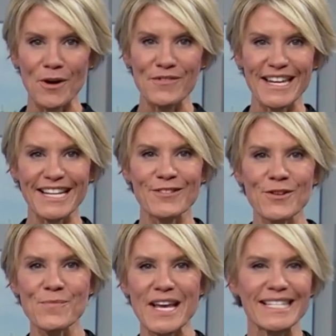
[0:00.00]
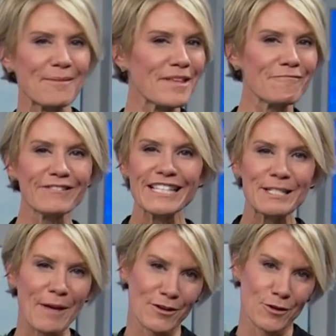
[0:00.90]
Over the next few weeks, something really
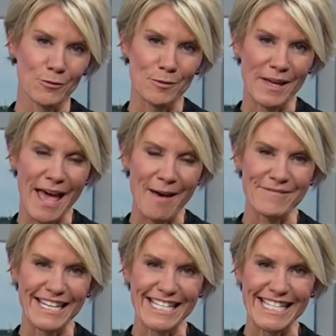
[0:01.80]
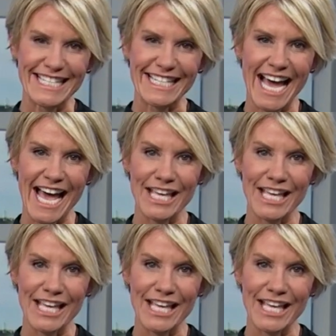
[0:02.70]
special will be happening in the sky.